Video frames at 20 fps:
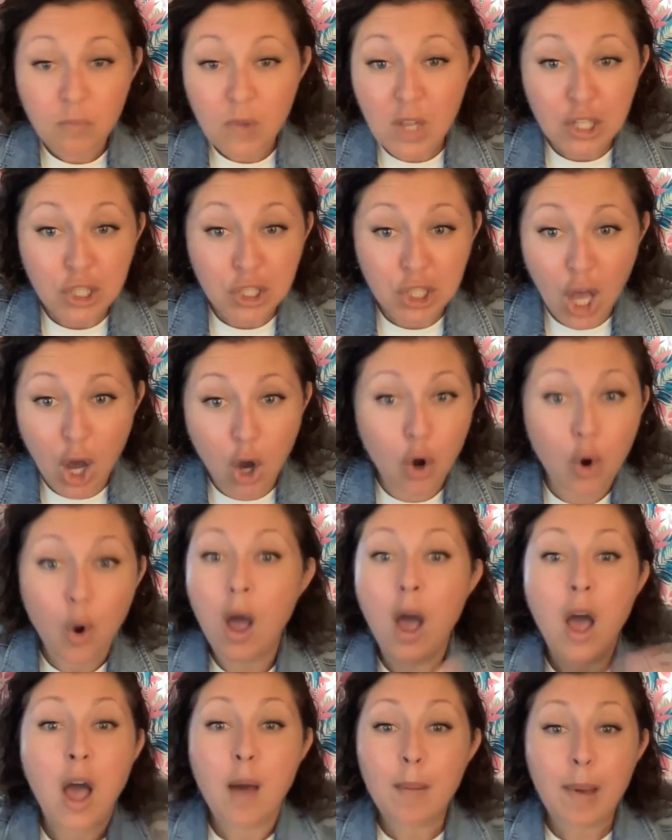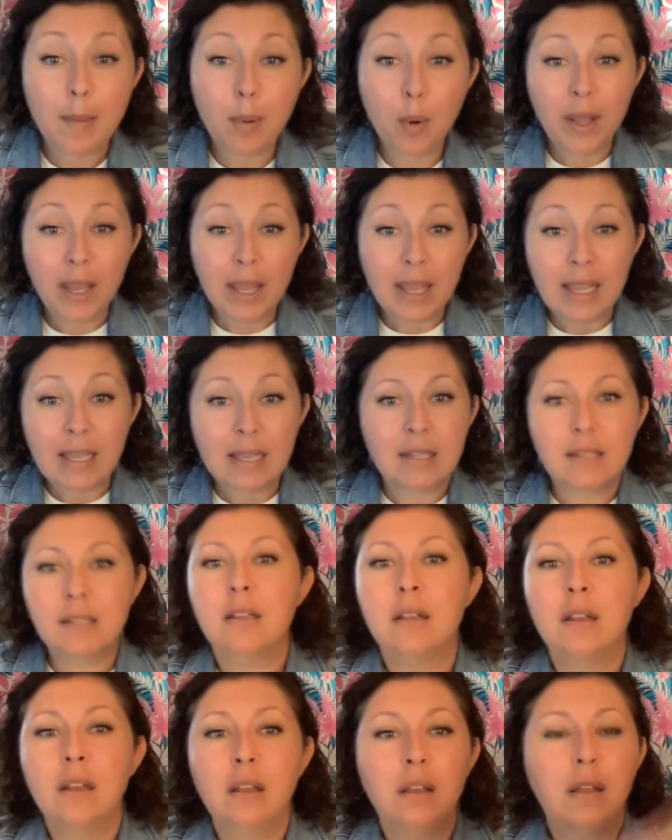So my point is,
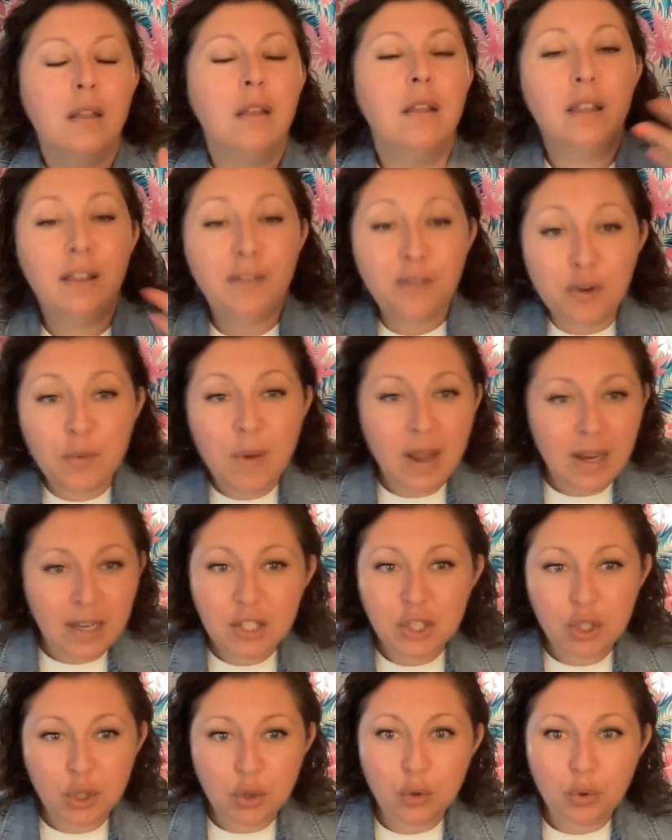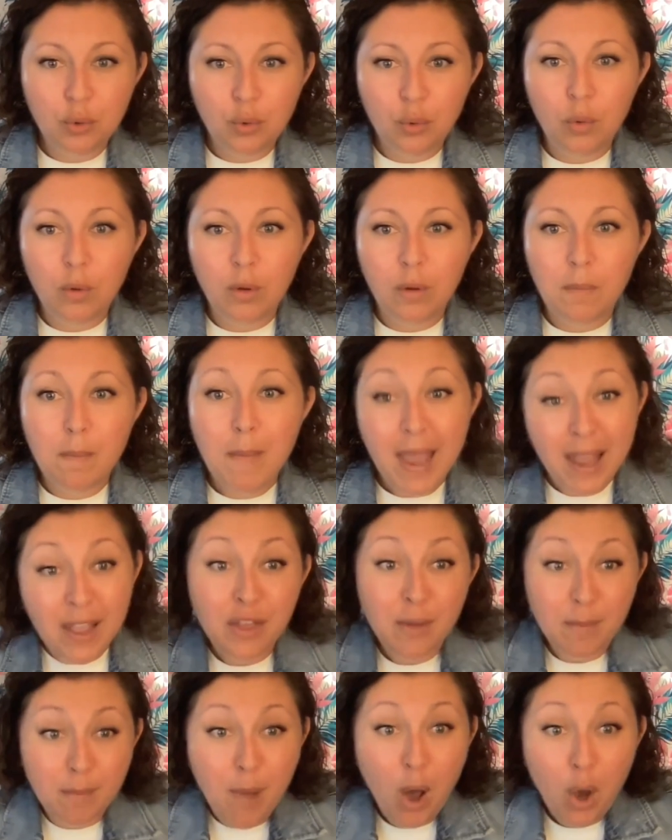if you're ready to make
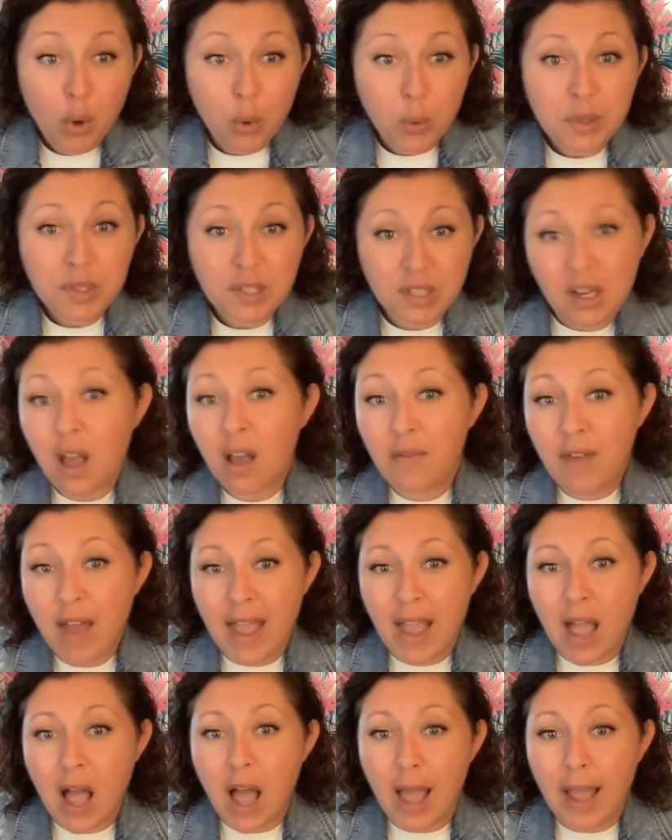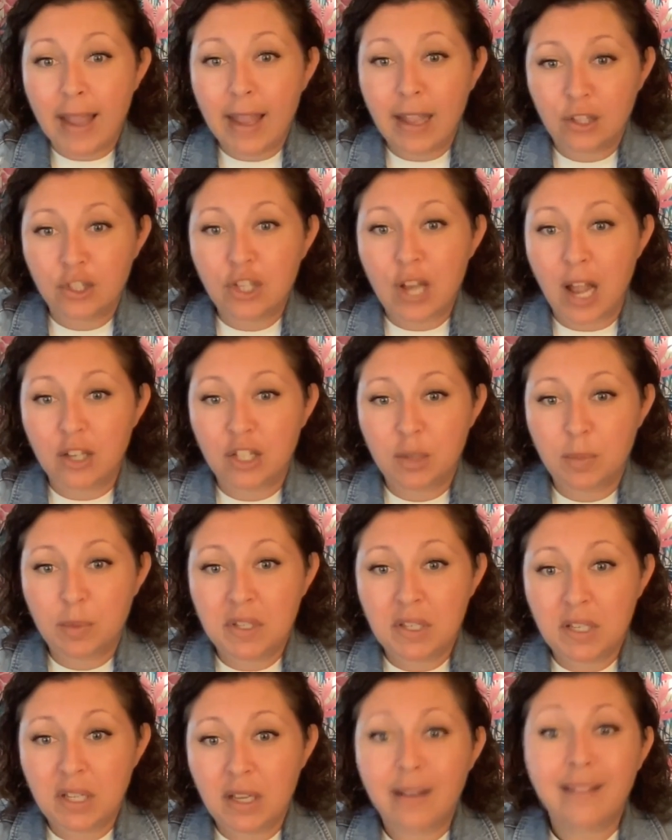the most of AI and
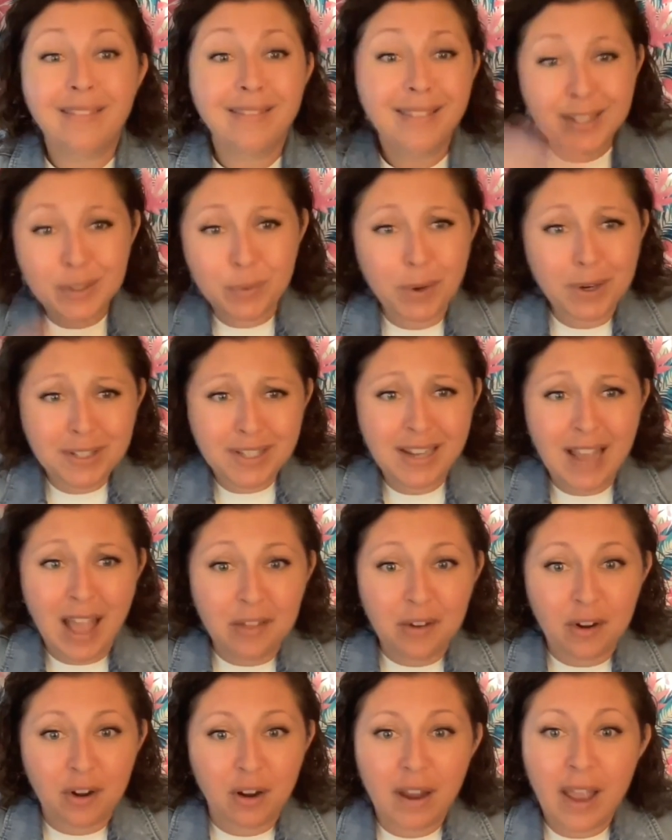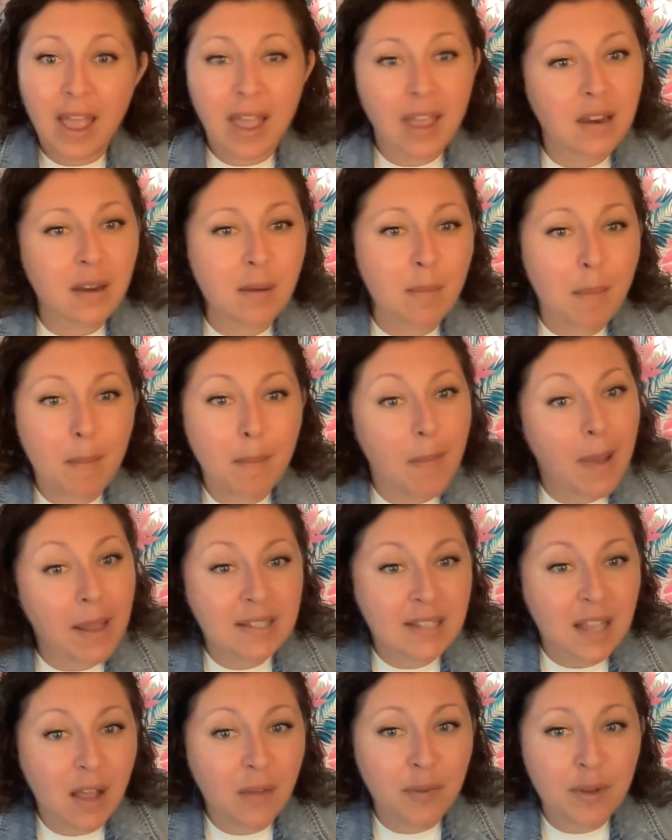ChatGPT, let's work together. And
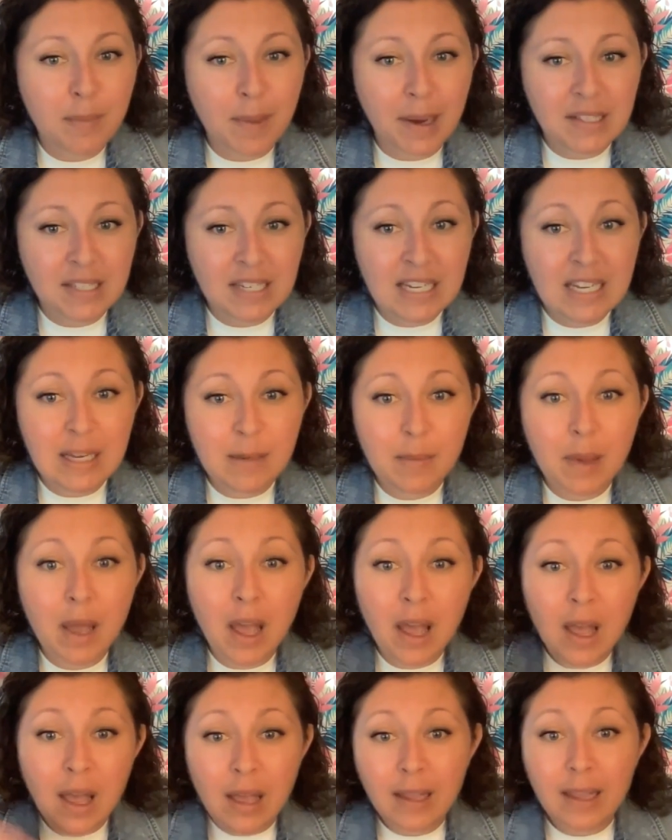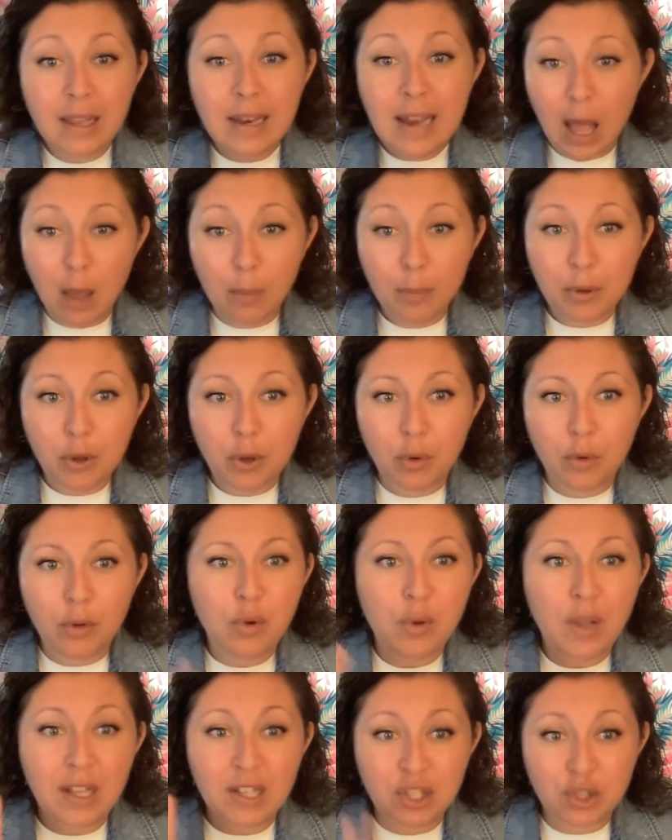myself and my team can help you. You
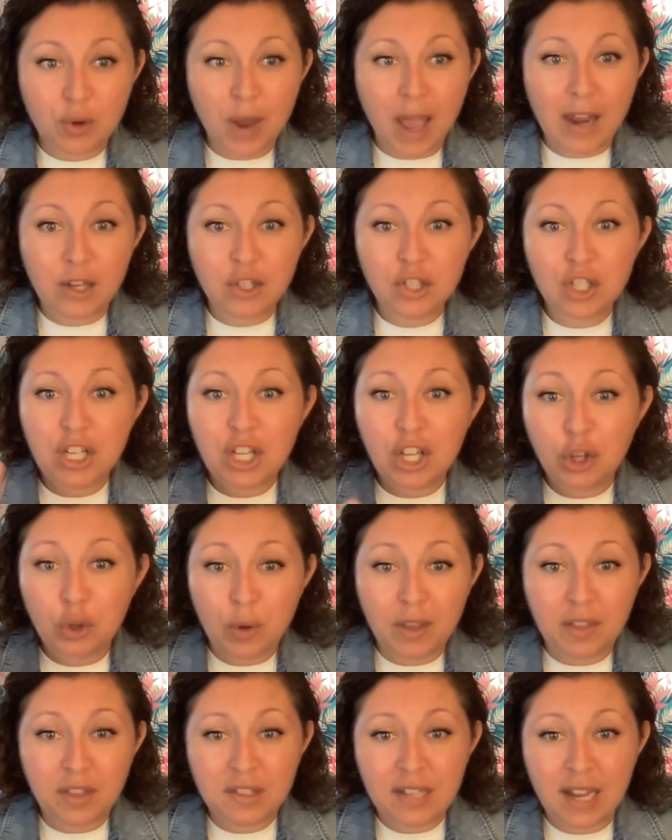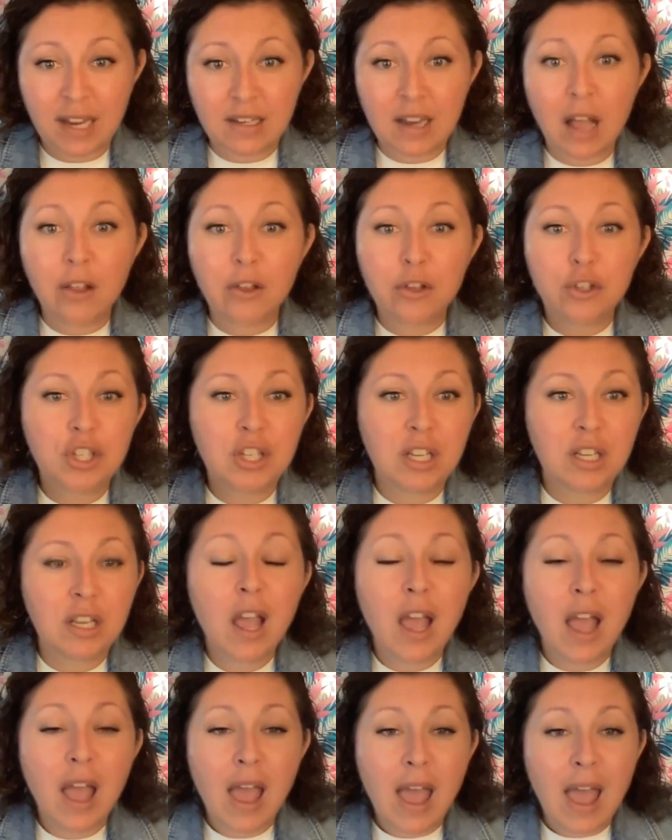get strategy, you get the technology,
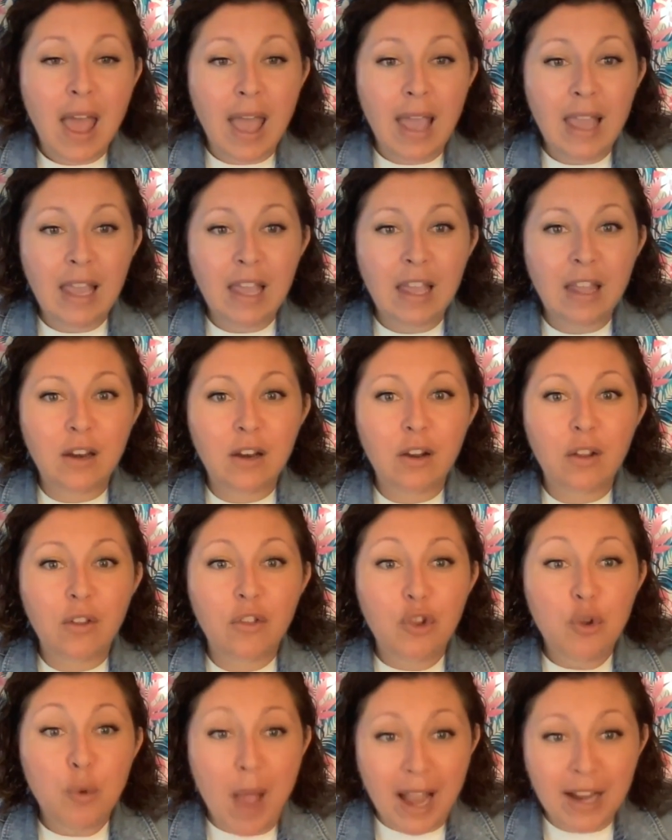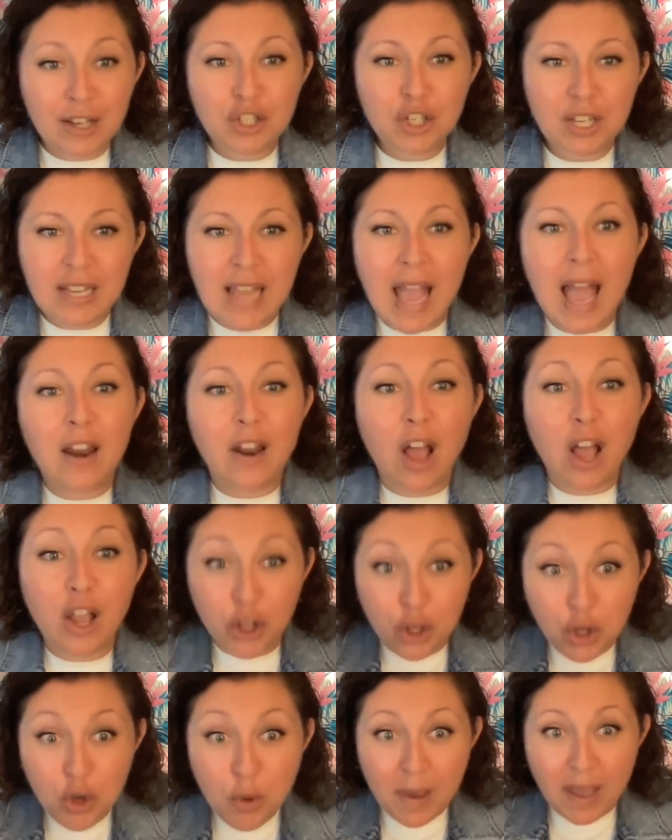and you actually get a
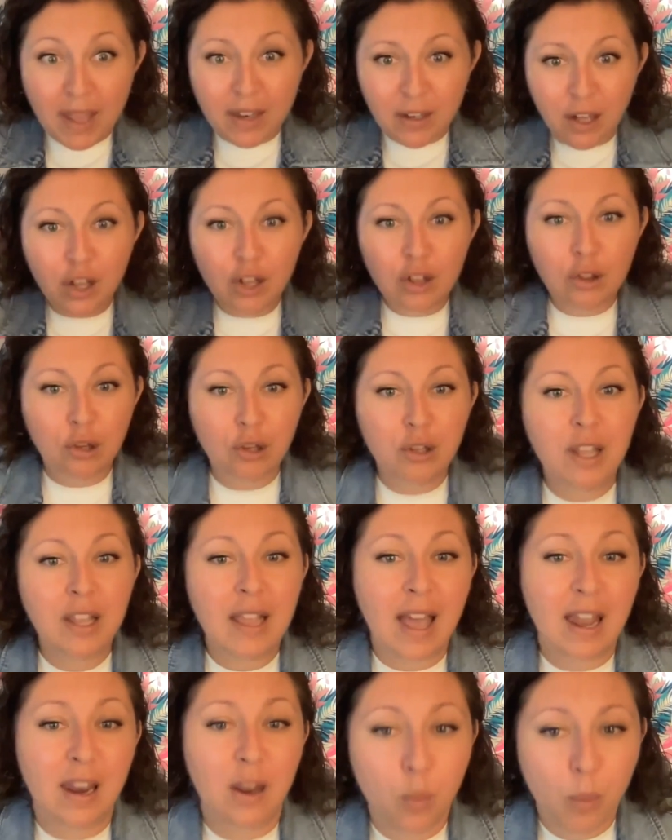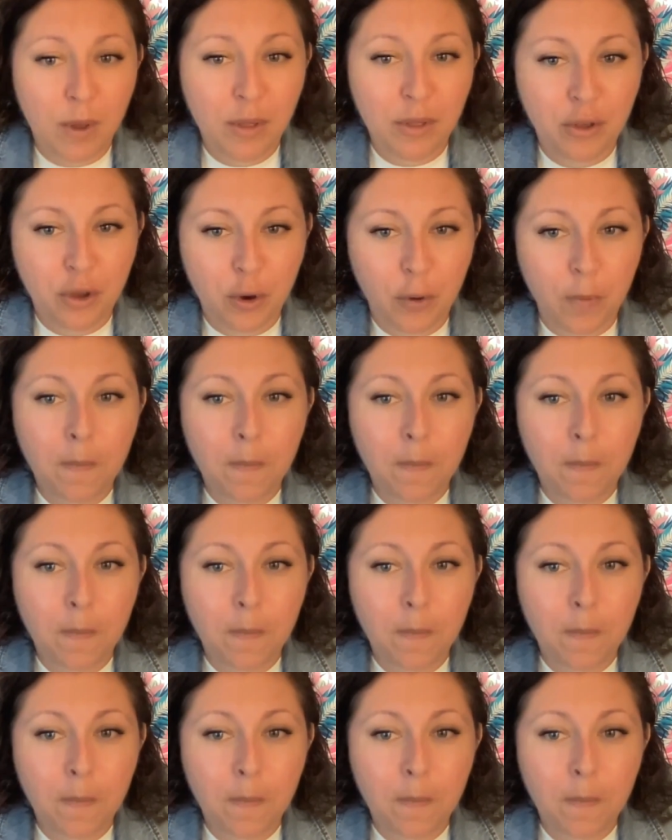human looking at it with you